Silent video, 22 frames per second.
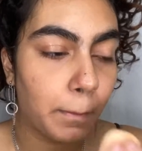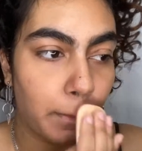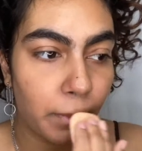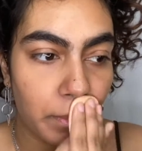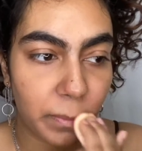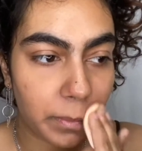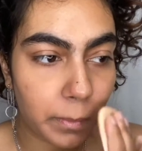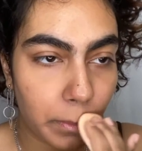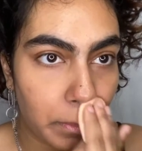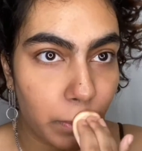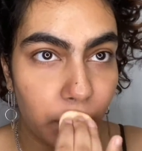
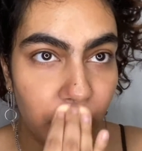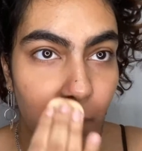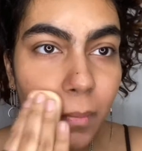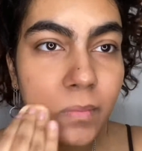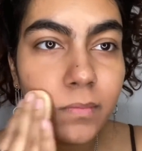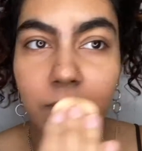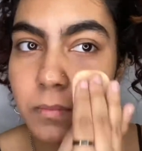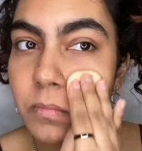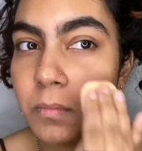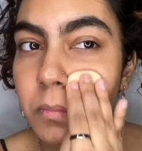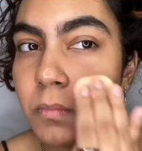would be
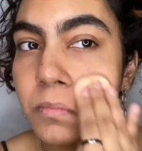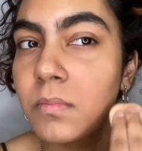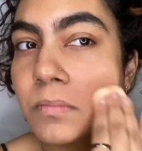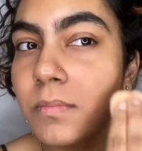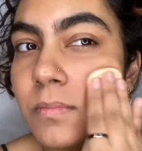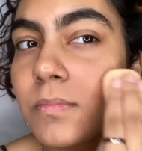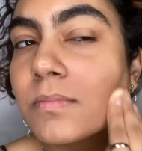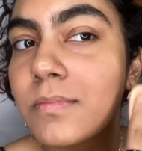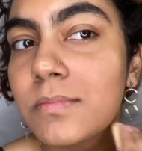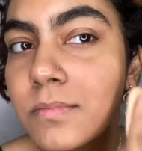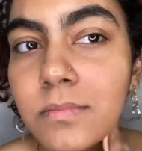using the
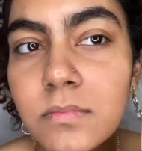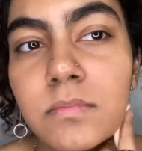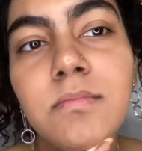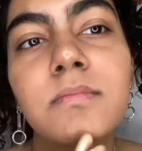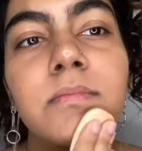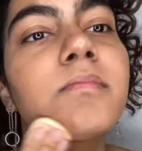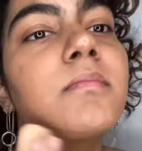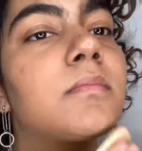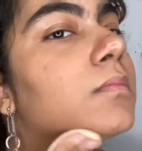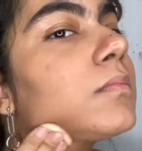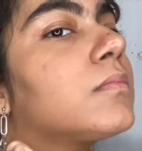
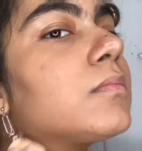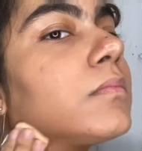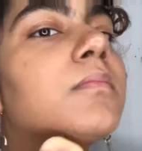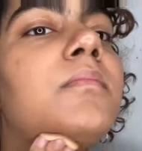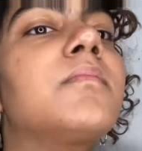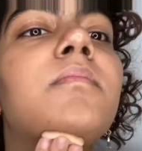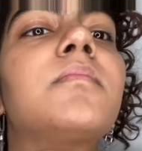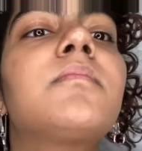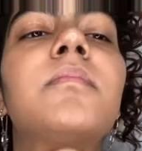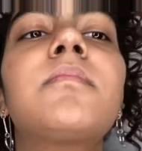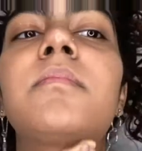Maybelline
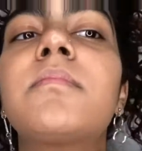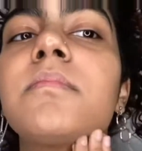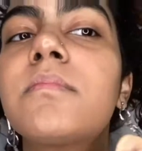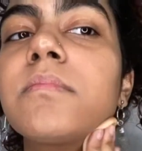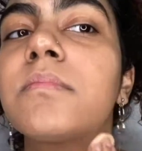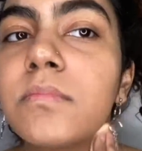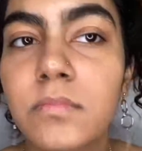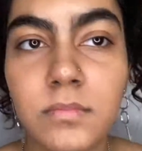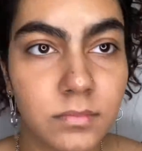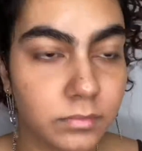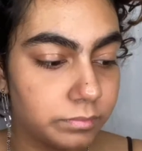Fit Me
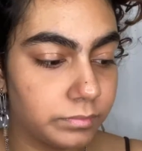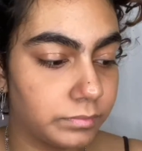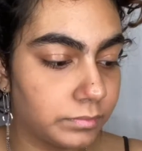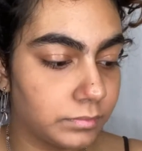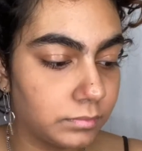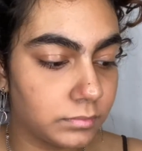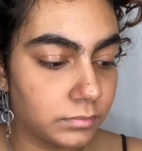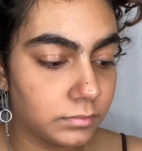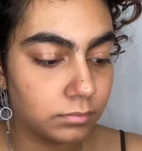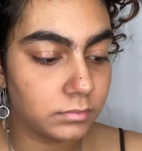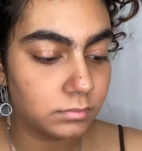powder
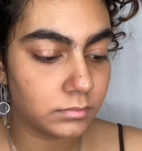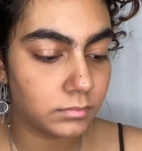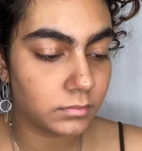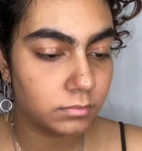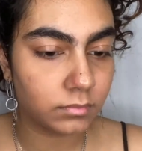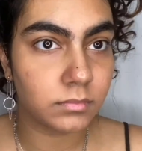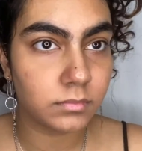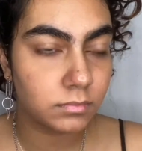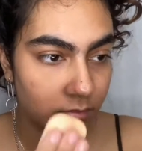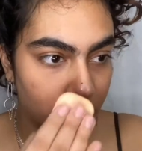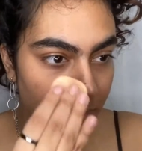in
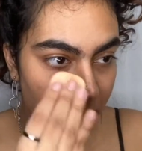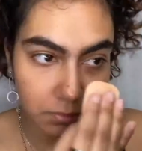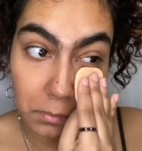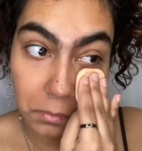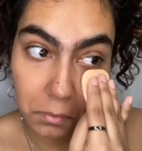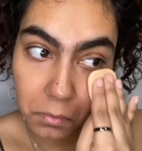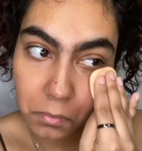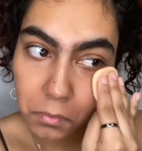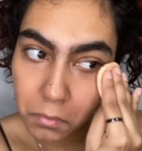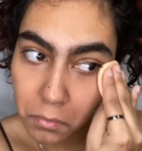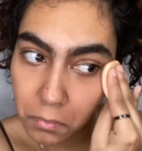240.
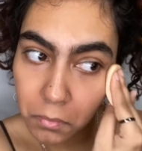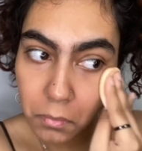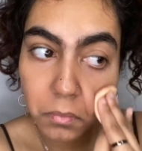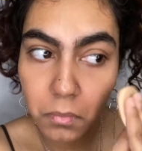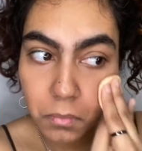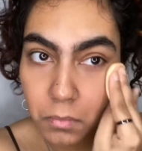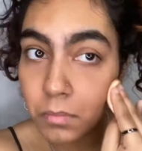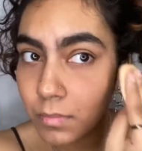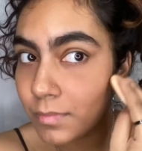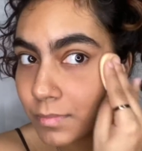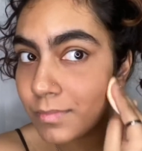
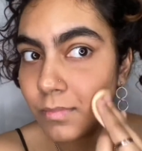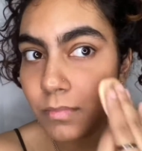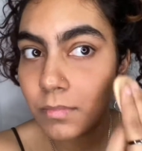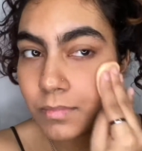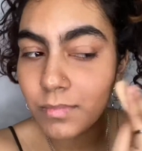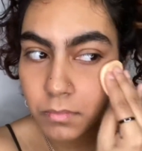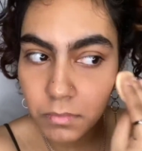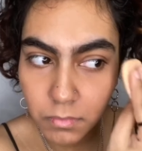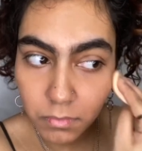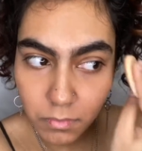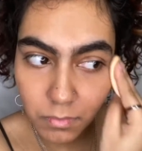
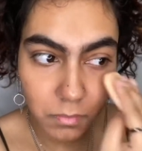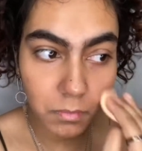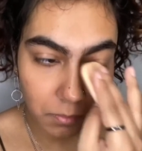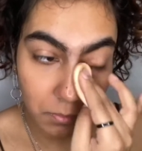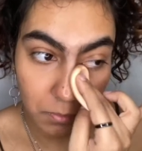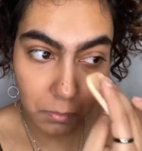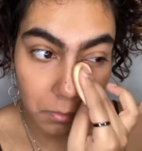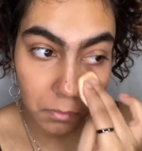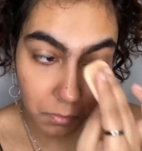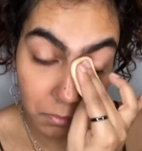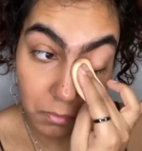
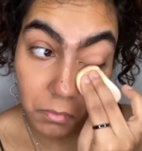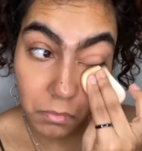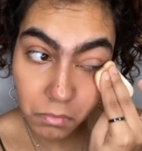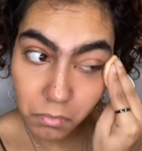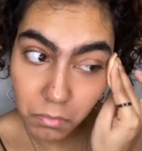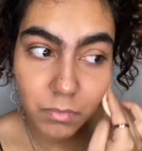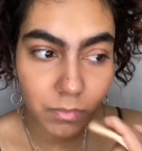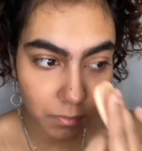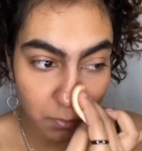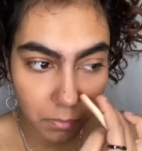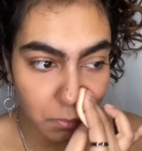That's
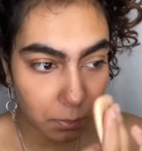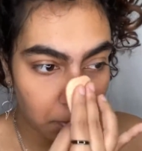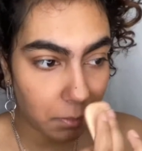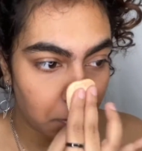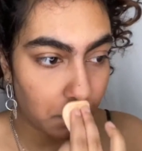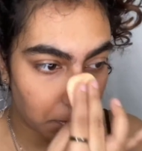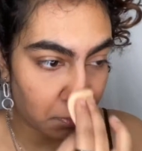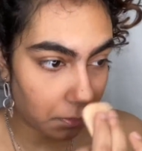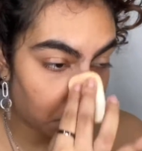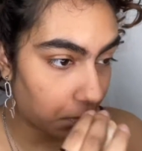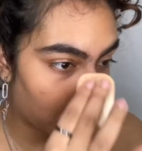
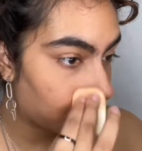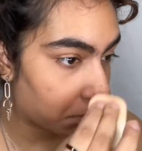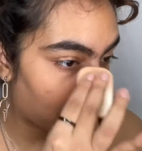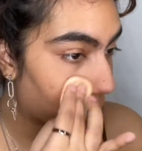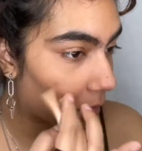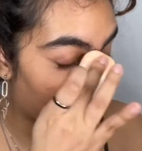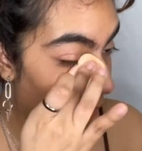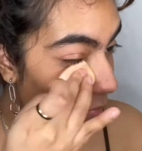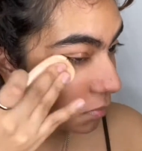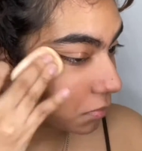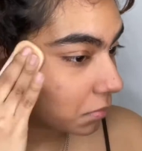also one of
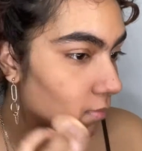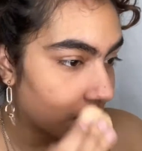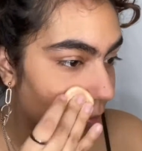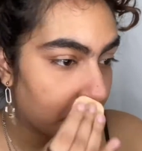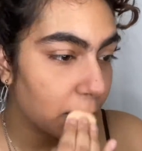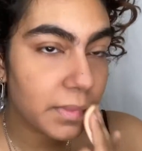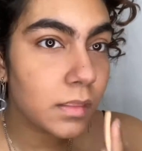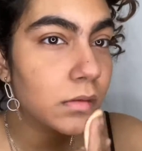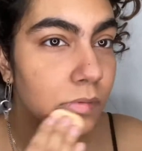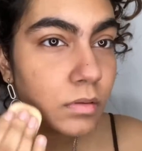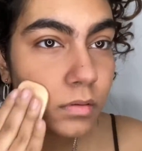my
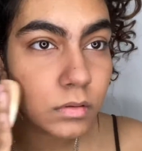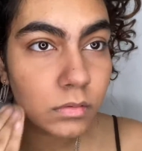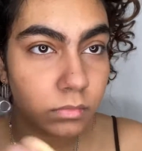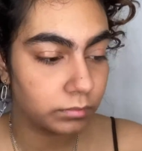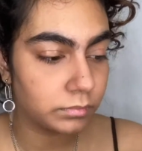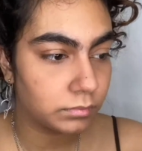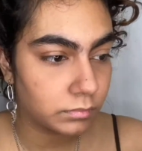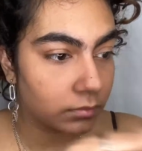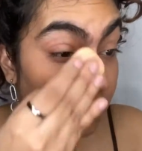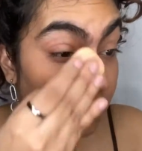go-to